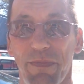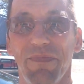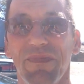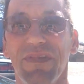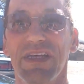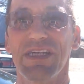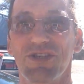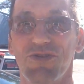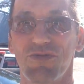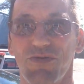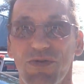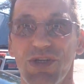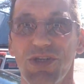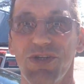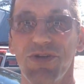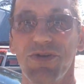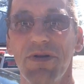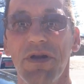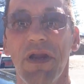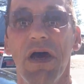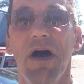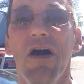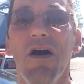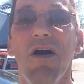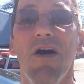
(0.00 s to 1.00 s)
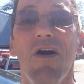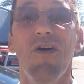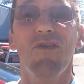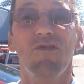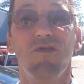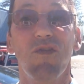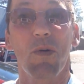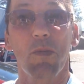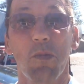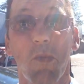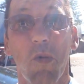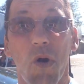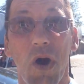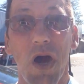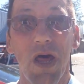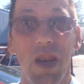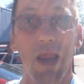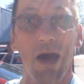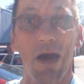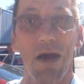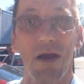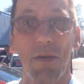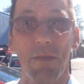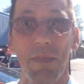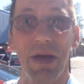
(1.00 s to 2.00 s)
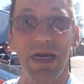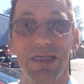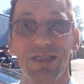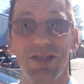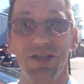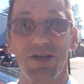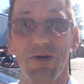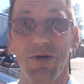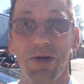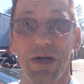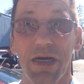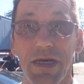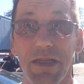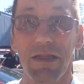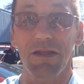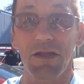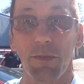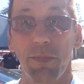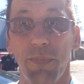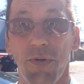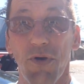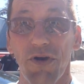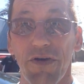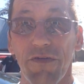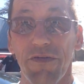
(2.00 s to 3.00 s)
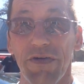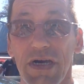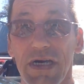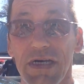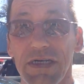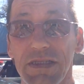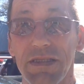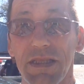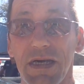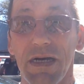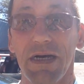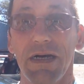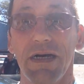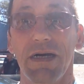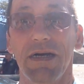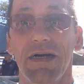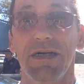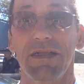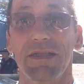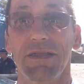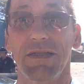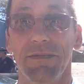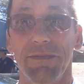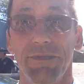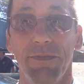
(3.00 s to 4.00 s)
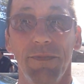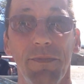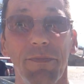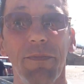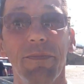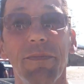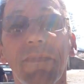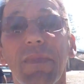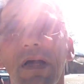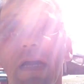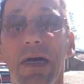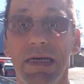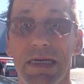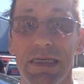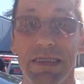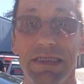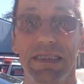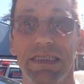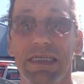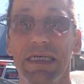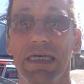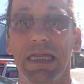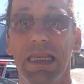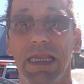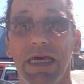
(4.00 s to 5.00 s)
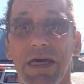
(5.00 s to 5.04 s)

This Richard from Guadalajara, Mexico, heading to Puerto Vallarta. See you